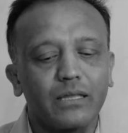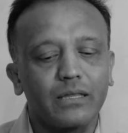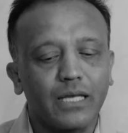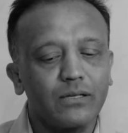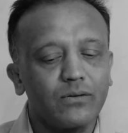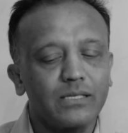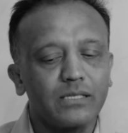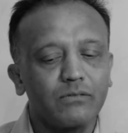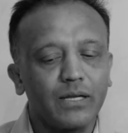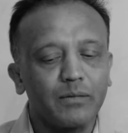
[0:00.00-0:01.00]
The other
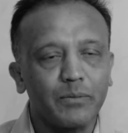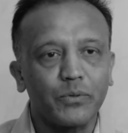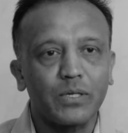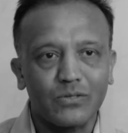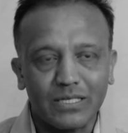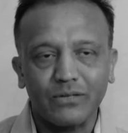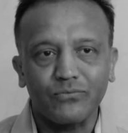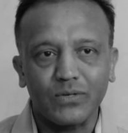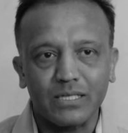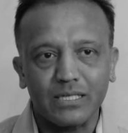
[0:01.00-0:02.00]
reason why my book is really
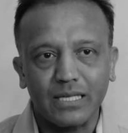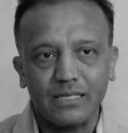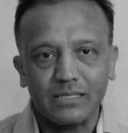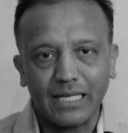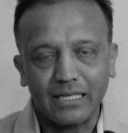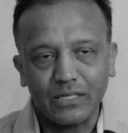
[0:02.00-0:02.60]
different is that